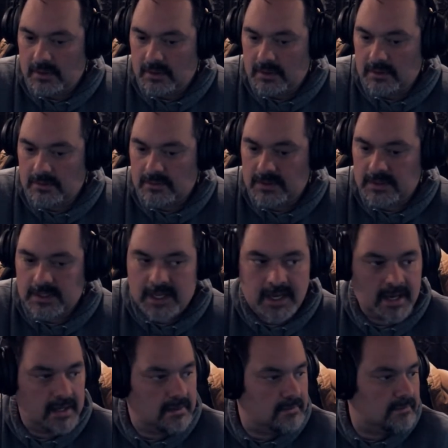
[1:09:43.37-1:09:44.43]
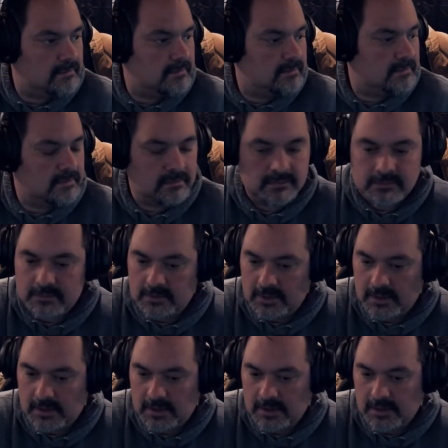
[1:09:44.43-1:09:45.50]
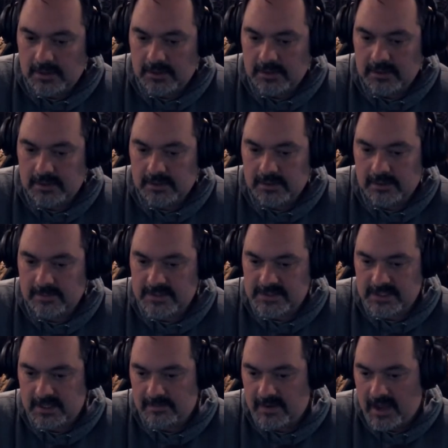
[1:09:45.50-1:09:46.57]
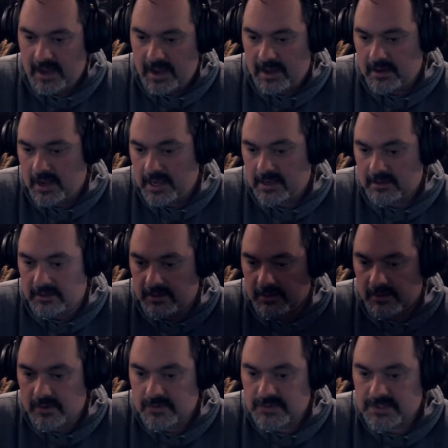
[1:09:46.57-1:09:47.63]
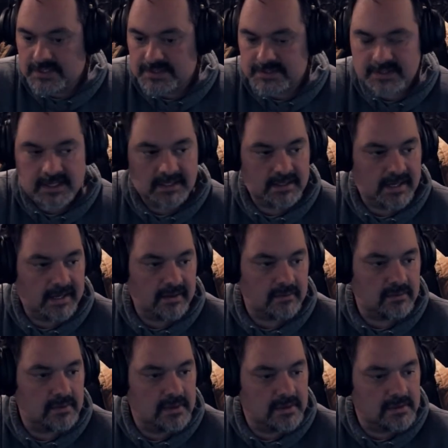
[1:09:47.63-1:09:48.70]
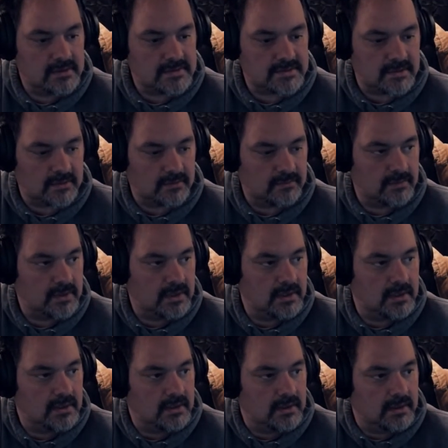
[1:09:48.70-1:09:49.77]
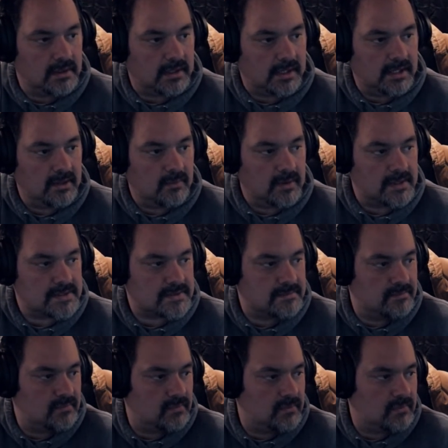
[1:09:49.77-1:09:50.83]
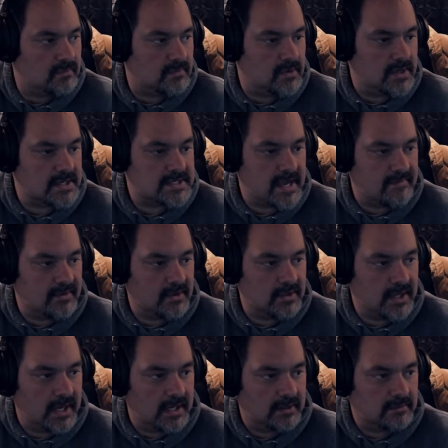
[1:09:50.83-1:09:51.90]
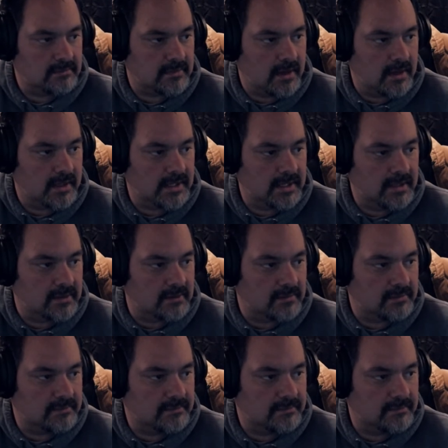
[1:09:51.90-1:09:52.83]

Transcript: other than that, uh, let me see about how I can close this thing down. So, anyways, you guys have a good night again.